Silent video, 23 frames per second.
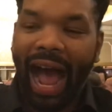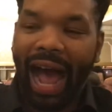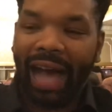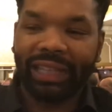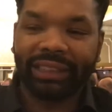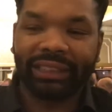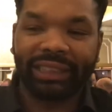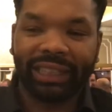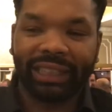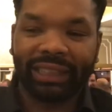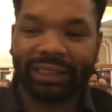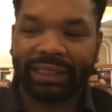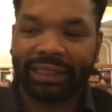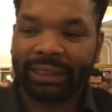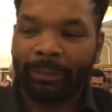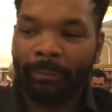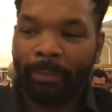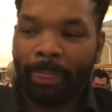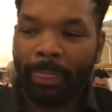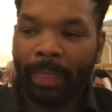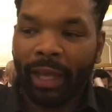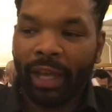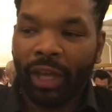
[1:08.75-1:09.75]
I just,
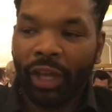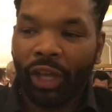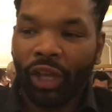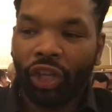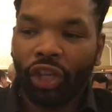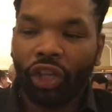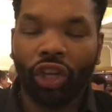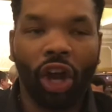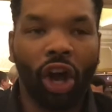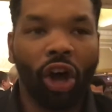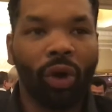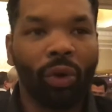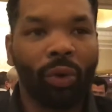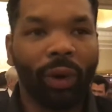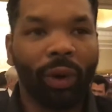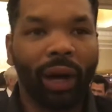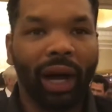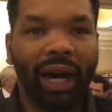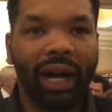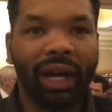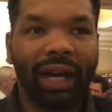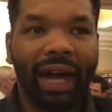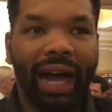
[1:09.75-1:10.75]
you know,
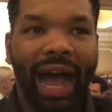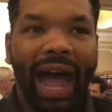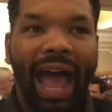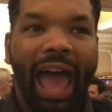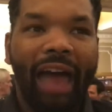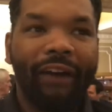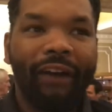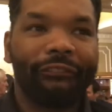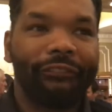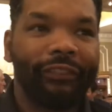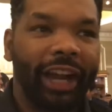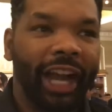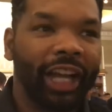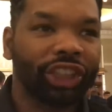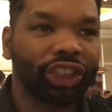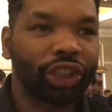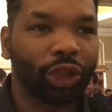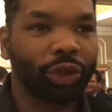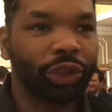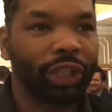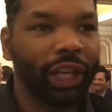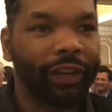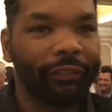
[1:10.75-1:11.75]
I have
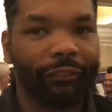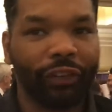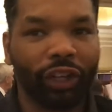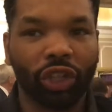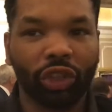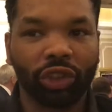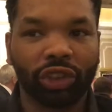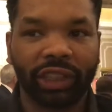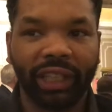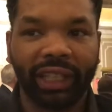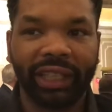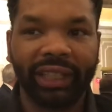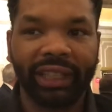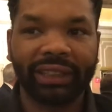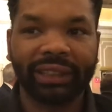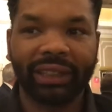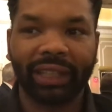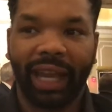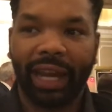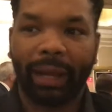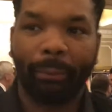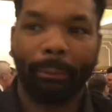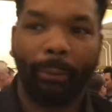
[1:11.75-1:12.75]
financial difficulties
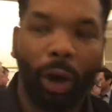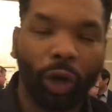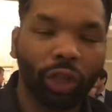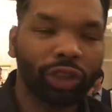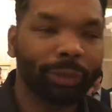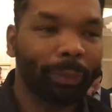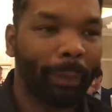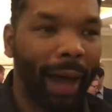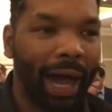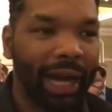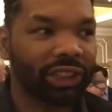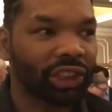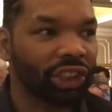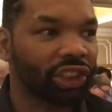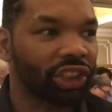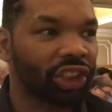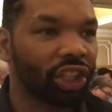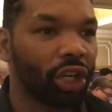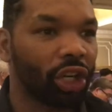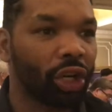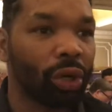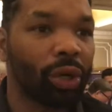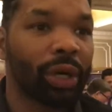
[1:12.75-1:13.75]
like most boxers
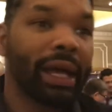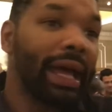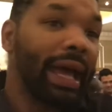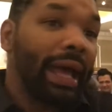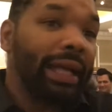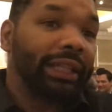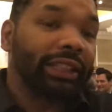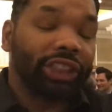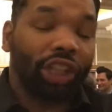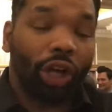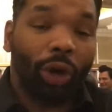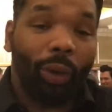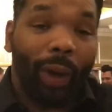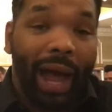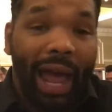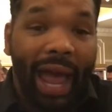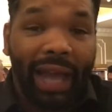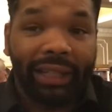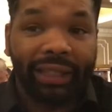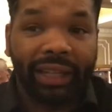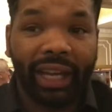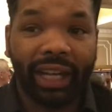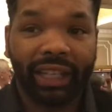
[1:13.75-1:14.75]
do, so I
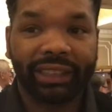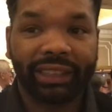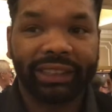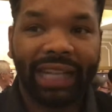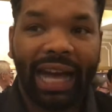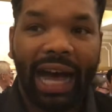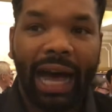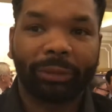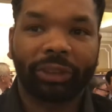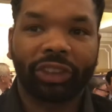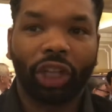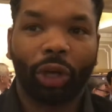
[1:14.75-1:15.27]
had to get a job.